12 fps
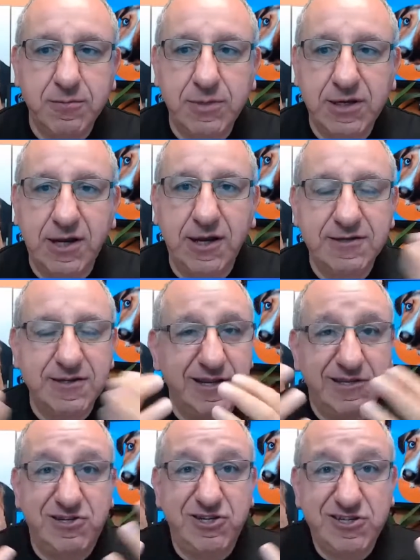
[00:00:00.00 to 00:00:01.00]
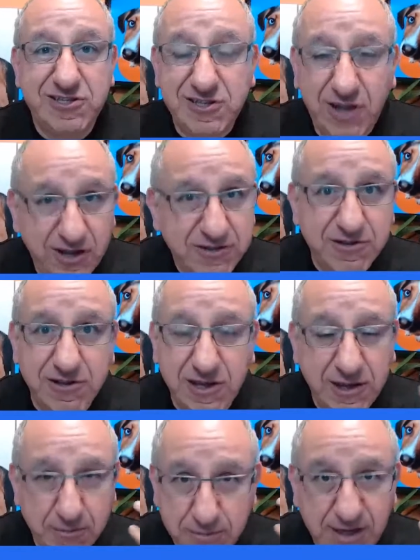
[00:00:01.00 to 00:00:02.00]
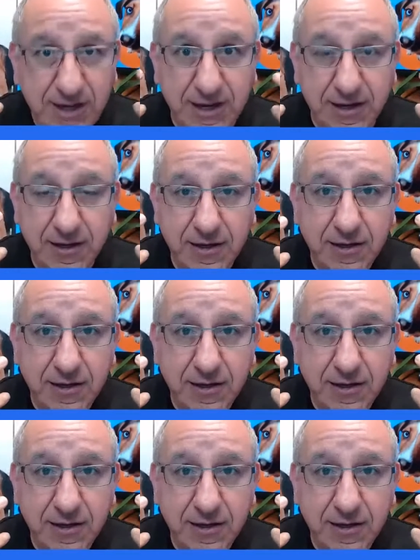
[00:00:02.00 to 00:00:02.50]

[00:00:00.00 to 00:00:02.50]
because it's just not in me.